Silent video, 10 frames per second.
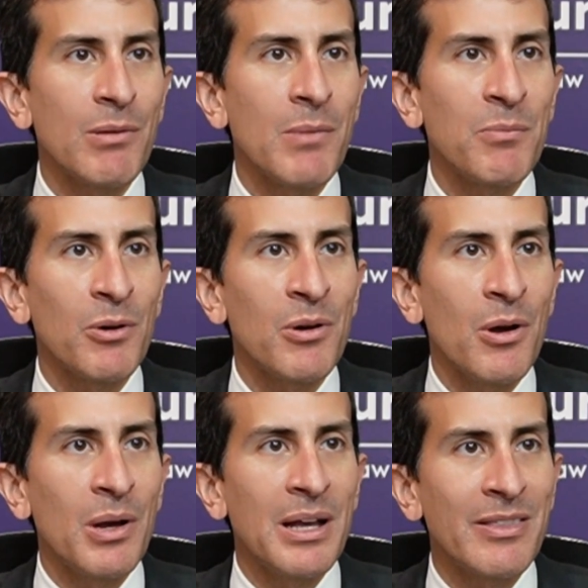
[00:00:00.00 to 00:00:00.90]

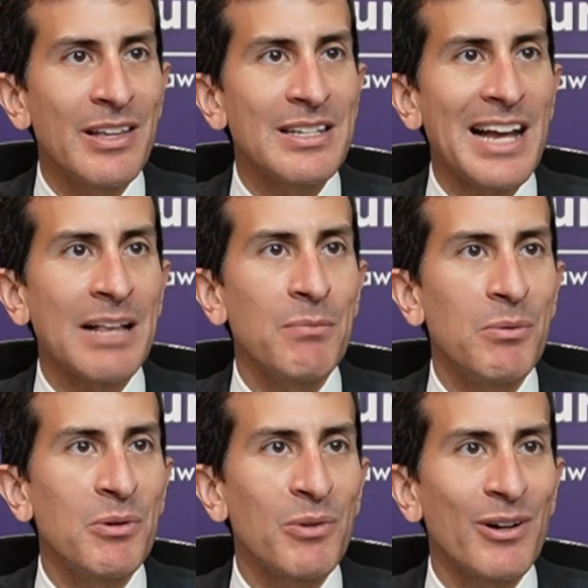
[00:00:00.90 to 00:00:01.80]
remember the exact
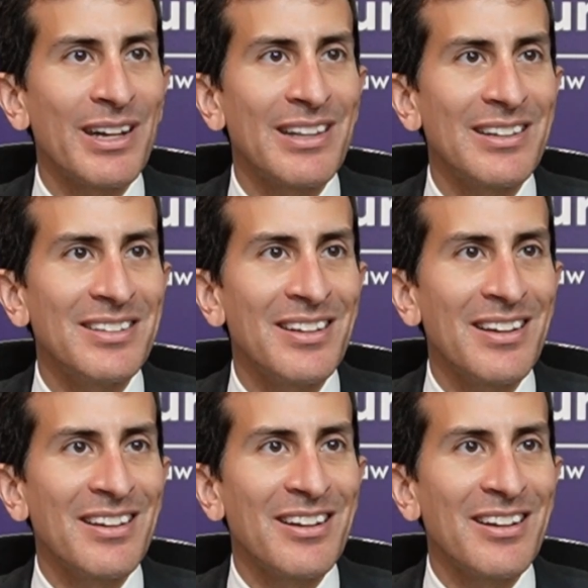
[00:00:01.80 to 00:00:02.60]
moment we're in and